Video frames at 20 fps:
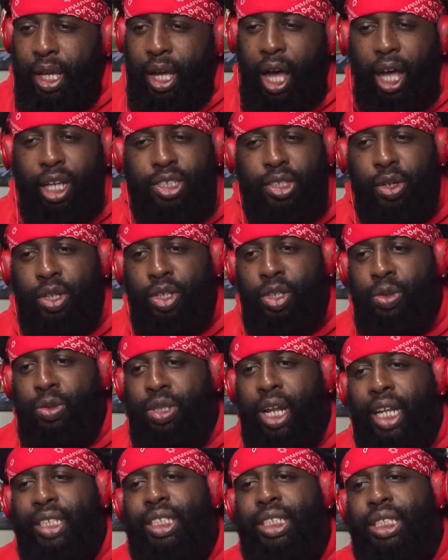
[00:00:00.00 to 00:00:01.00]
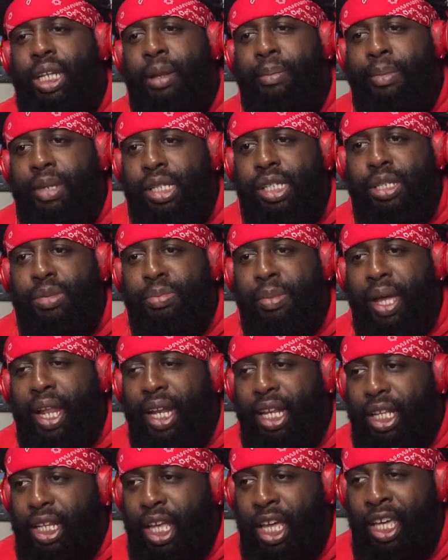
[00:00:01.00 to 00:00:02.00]
Also, the dude was like, just let me
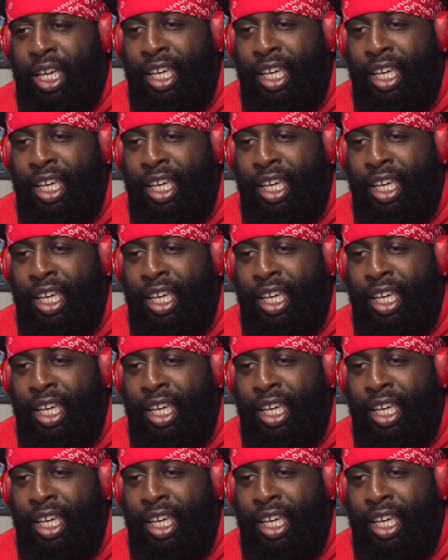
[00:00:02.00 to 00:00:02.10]
smell it.